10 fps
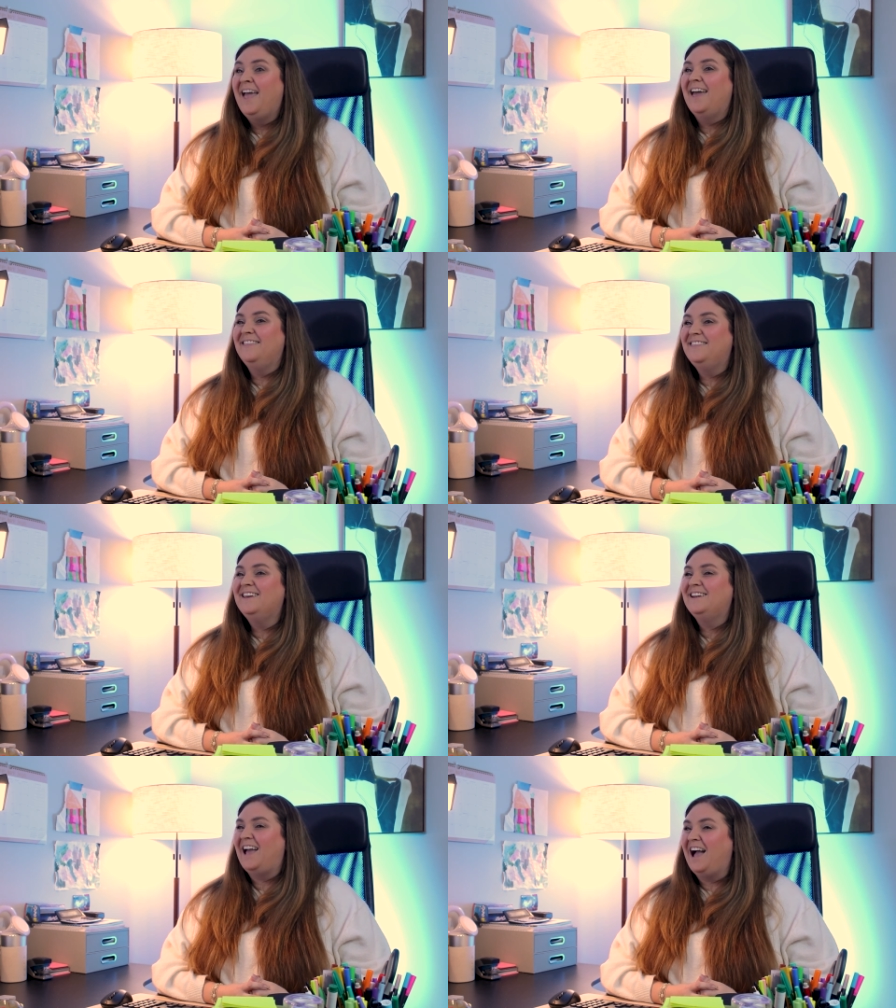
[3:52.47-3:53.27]
and
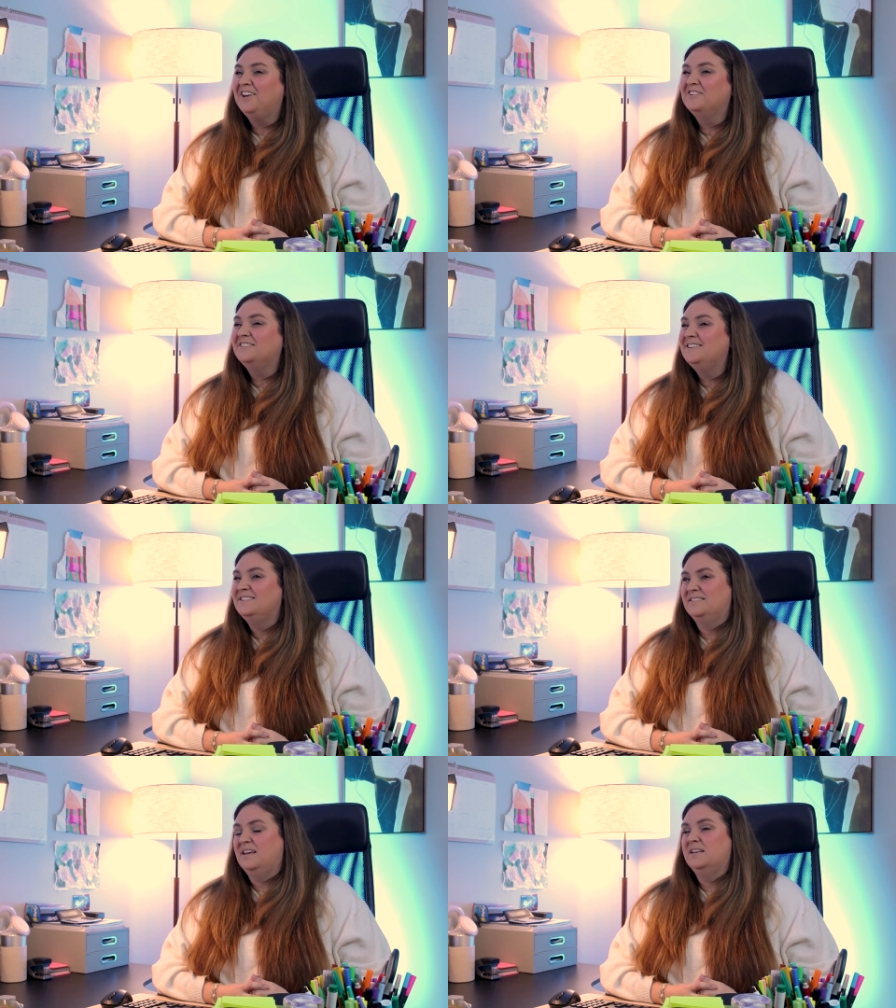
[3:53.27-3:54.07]
then accurately
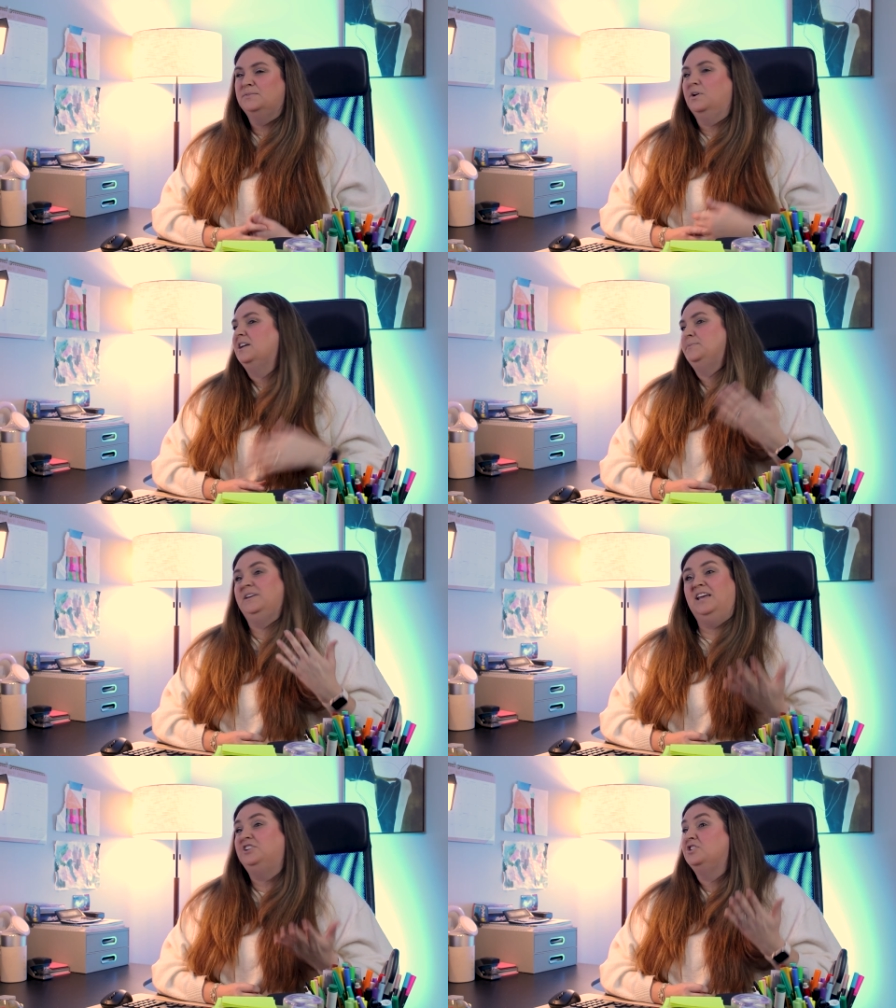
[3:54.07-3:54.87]
discuss where
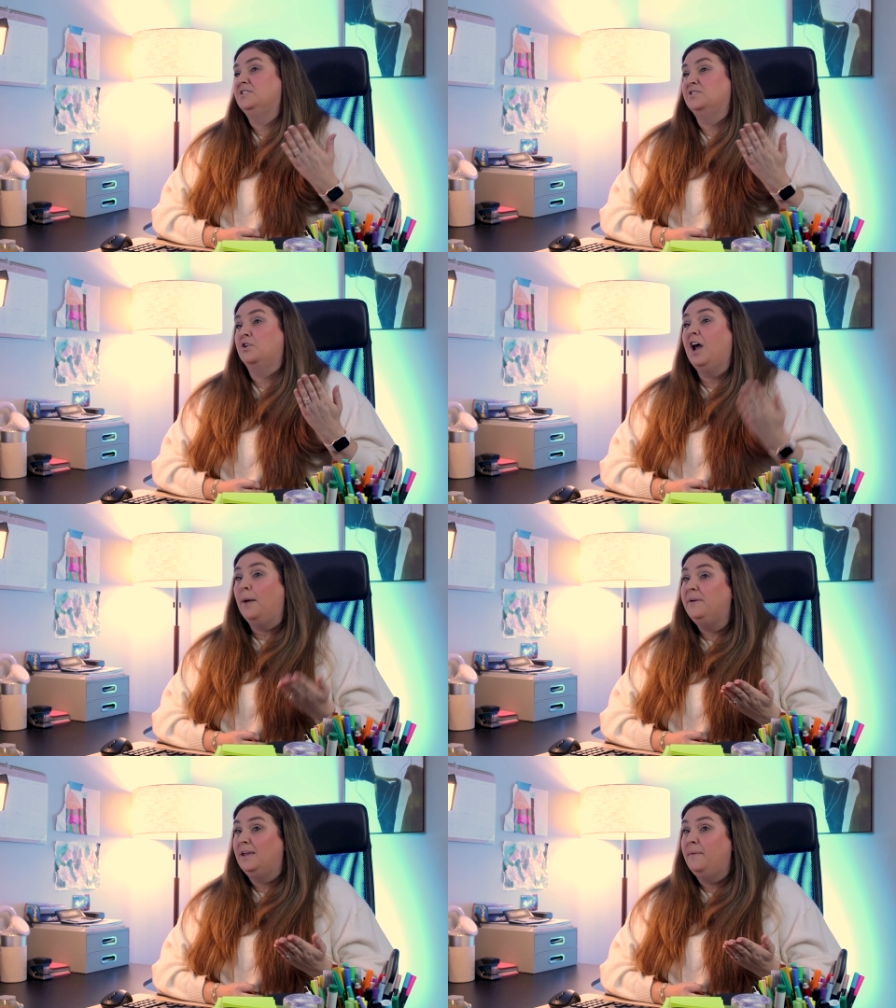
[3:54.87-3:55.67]
expectations are not
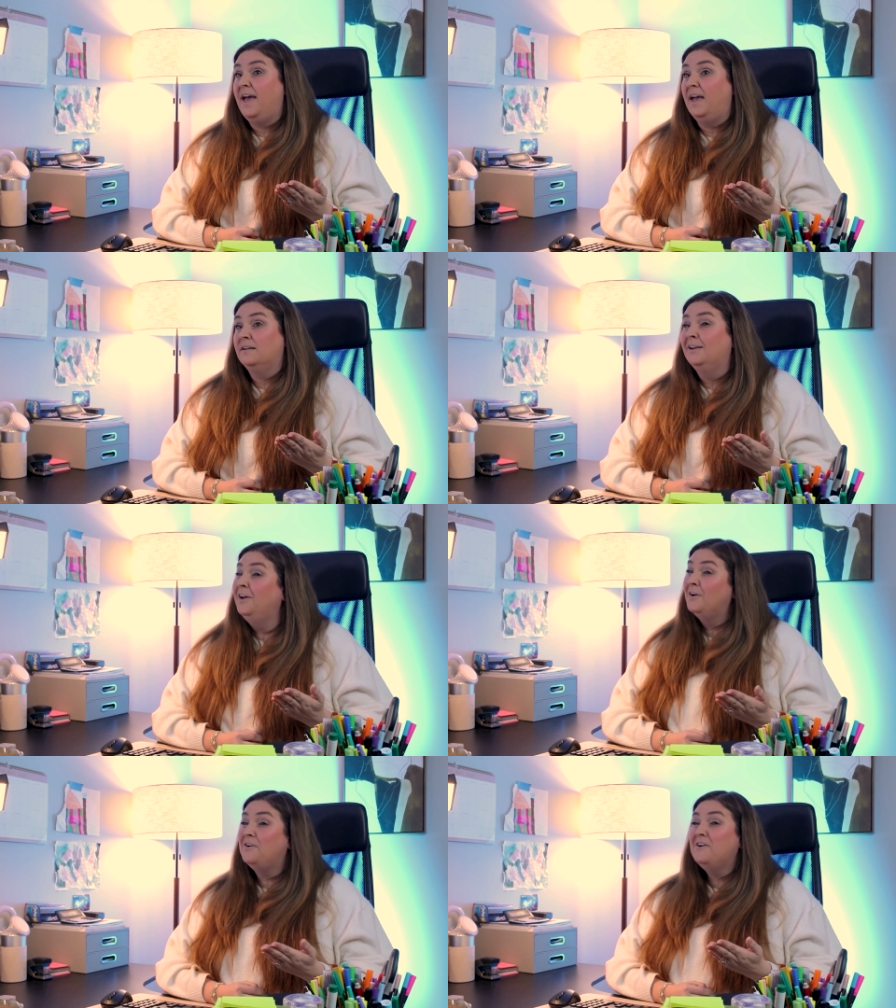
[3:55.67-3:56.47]
being met.
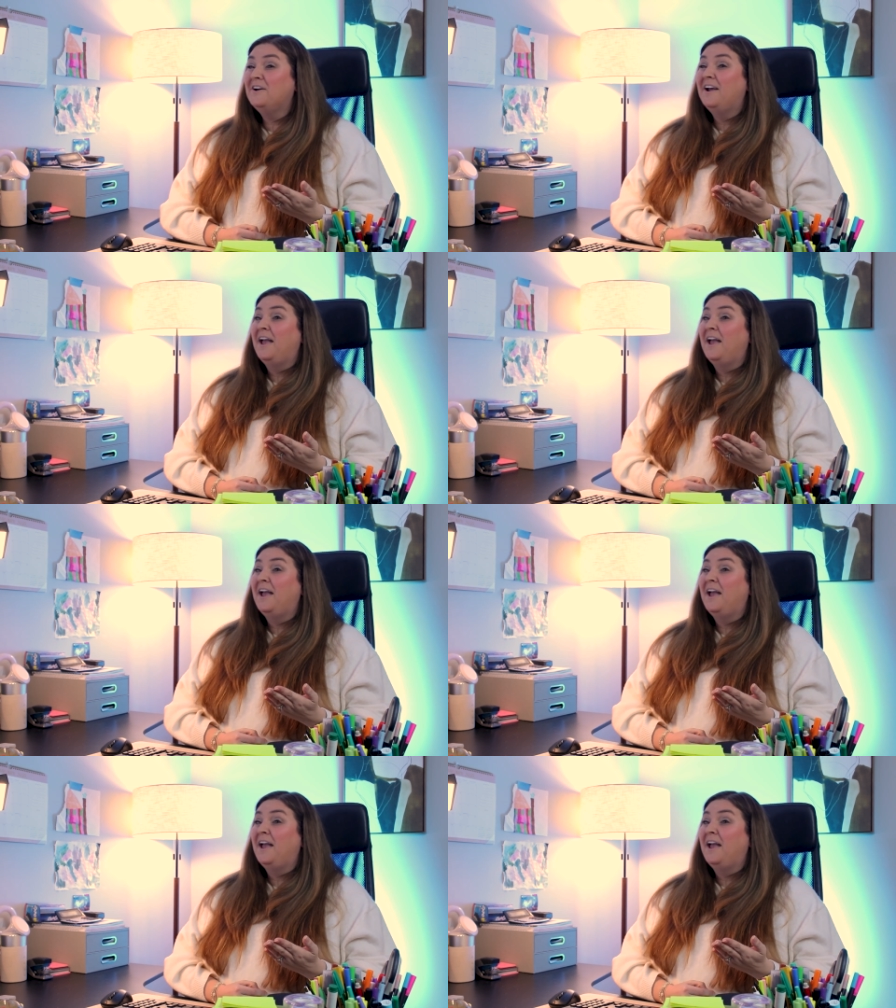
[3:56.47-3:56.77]
Or